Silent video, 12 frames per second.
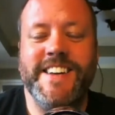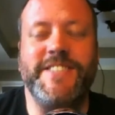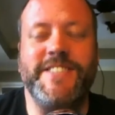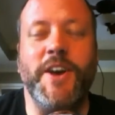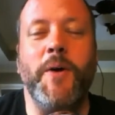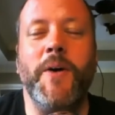
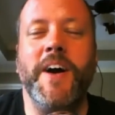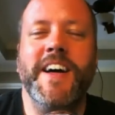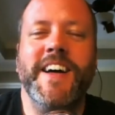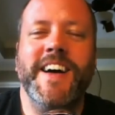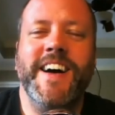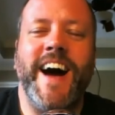so,
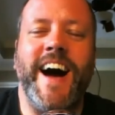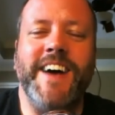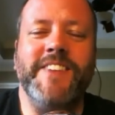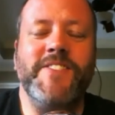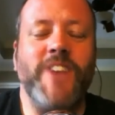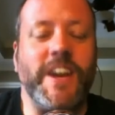
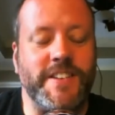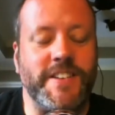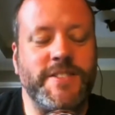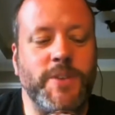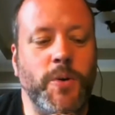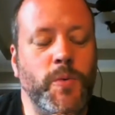uh, right.
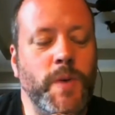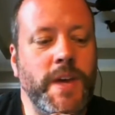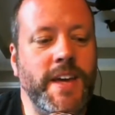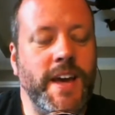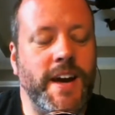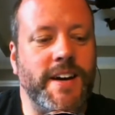So
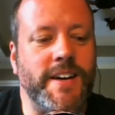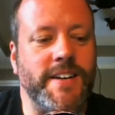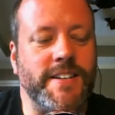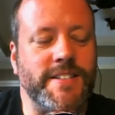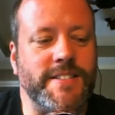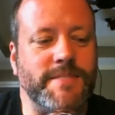we,
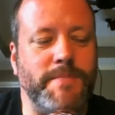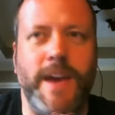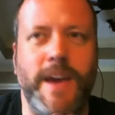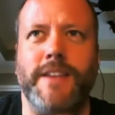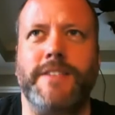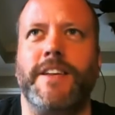uh,
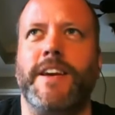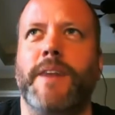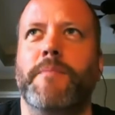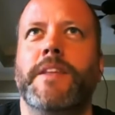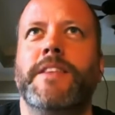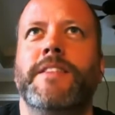man, it's like
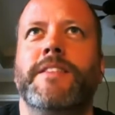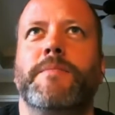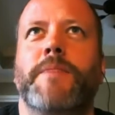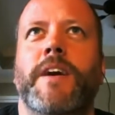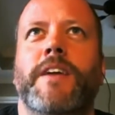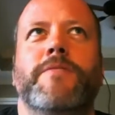I'm in some
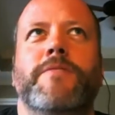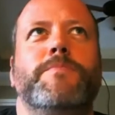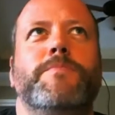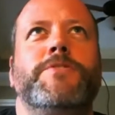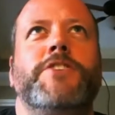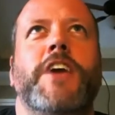kind of
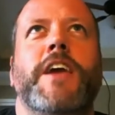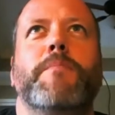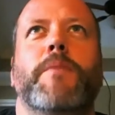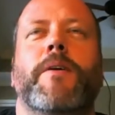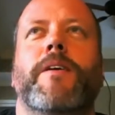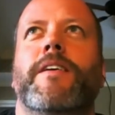
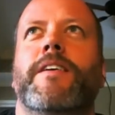chamber.